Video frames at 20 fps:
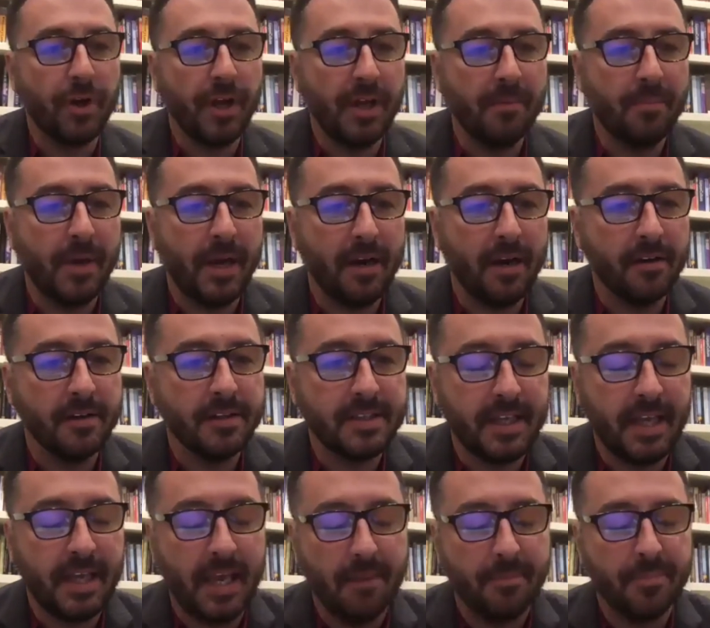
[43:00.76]
parents to
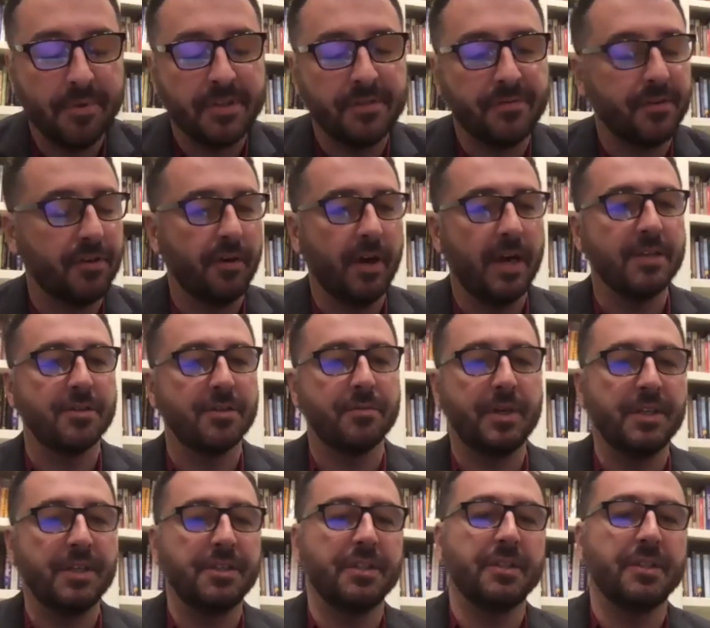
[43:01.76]
campus for
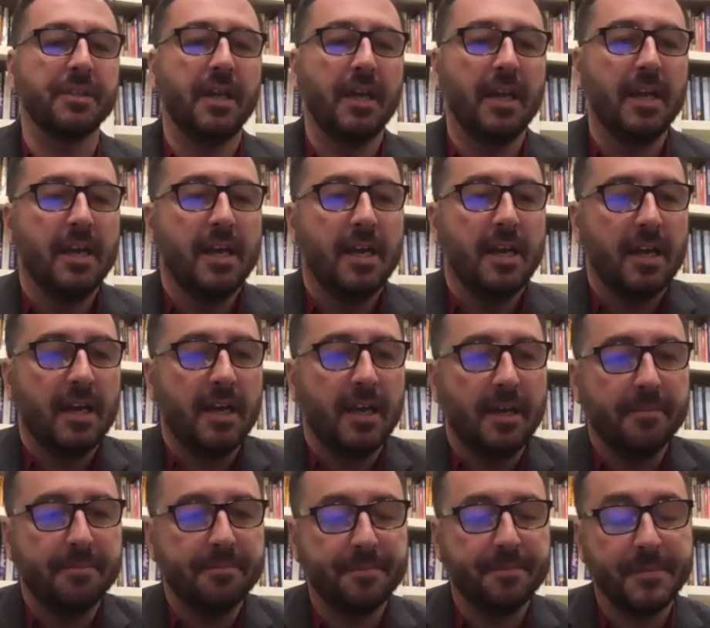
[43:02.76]
graduation?
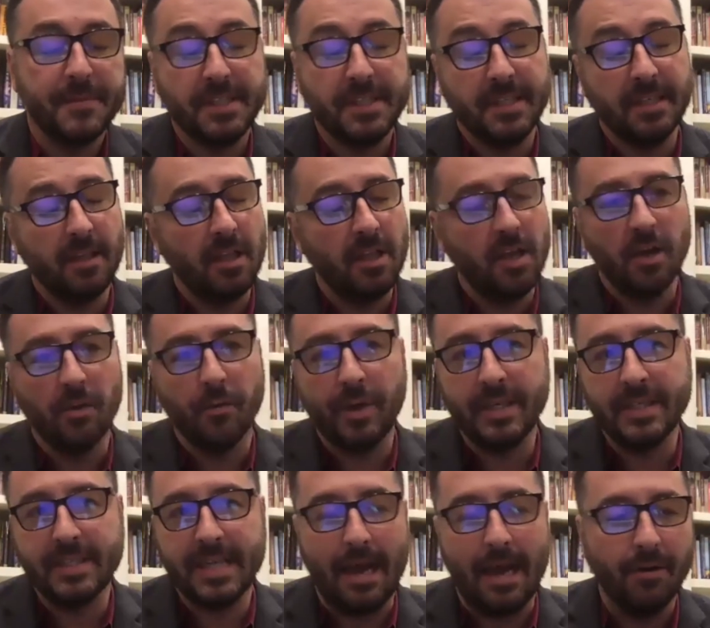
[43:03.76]
Still a long
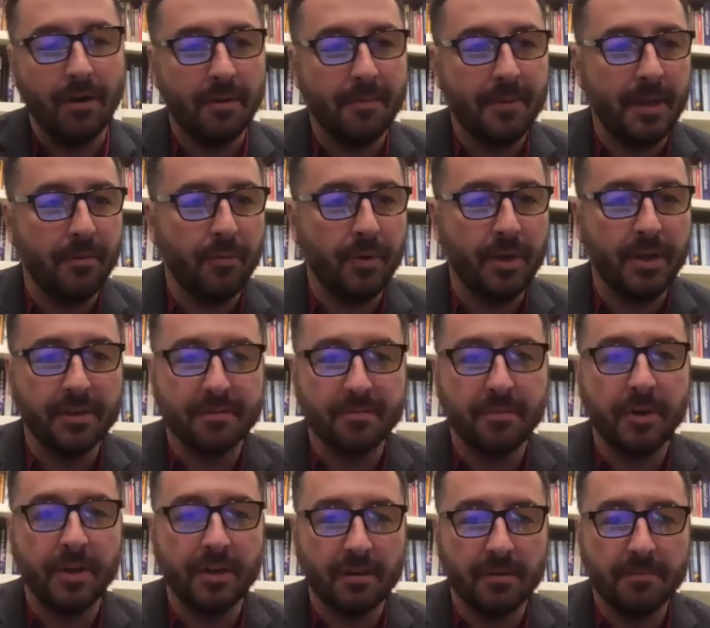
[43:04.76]
ways out. I mean, we
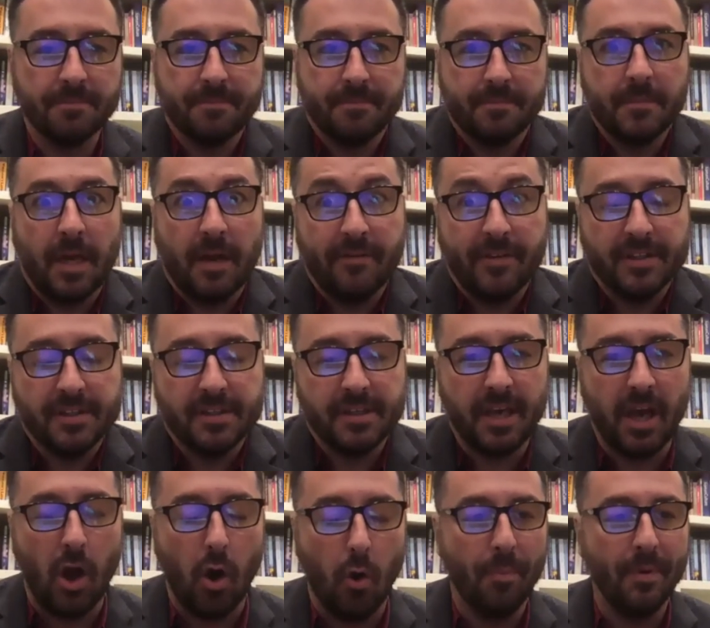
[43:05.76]
are obviously
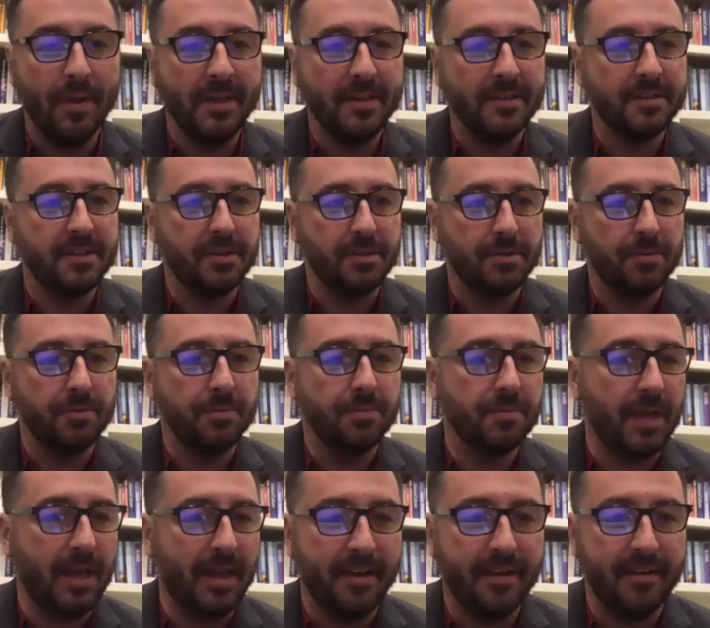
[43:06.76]
hoping to
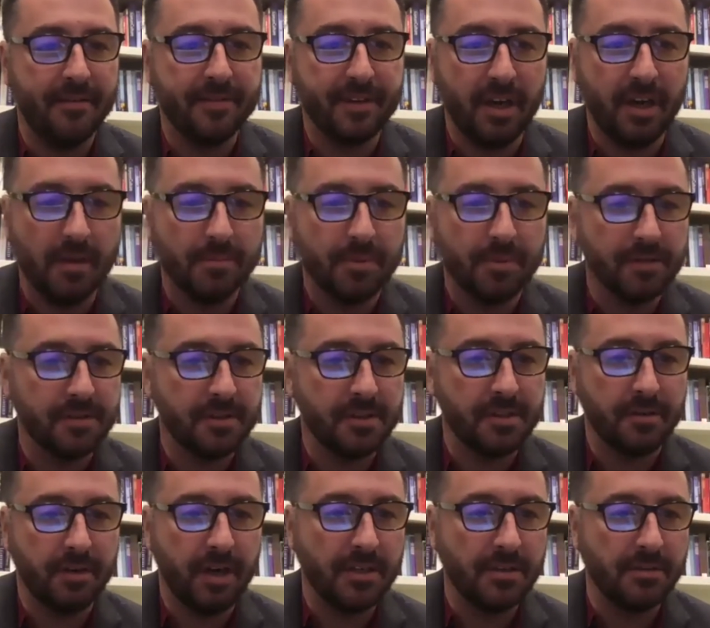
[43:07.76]
have an on-person
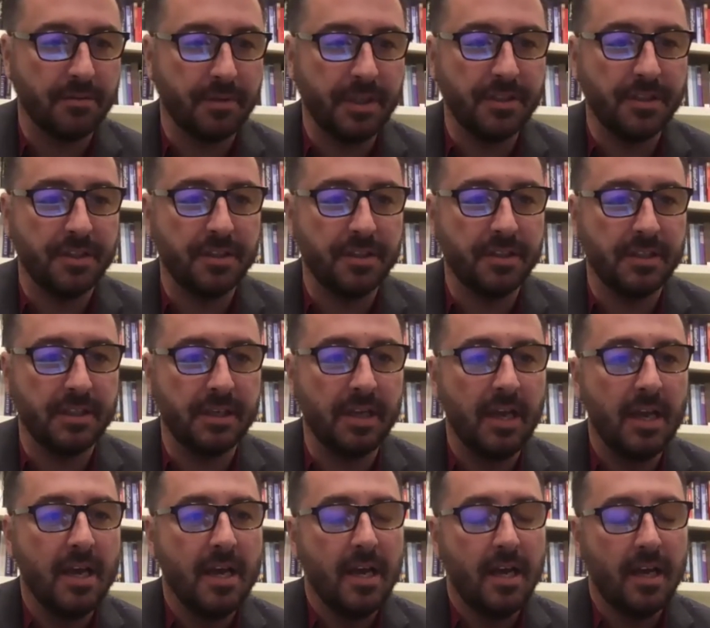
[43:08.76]
graduation,
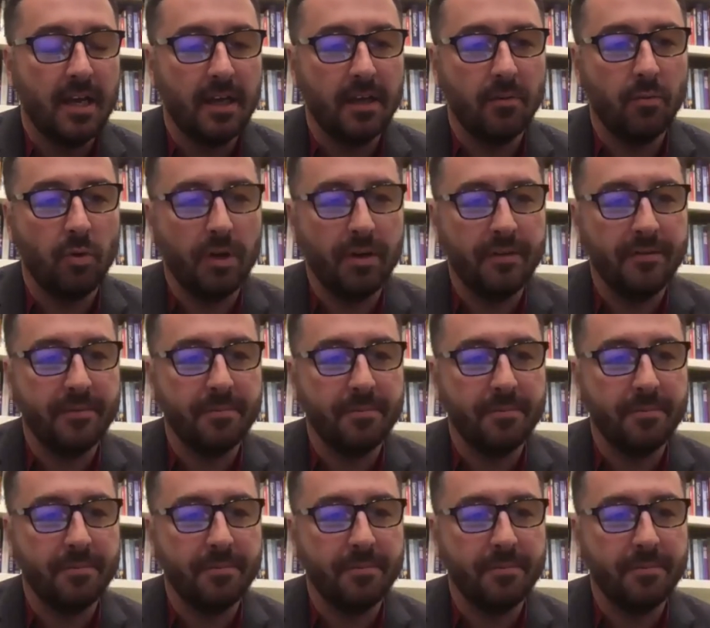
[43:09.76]
and one of the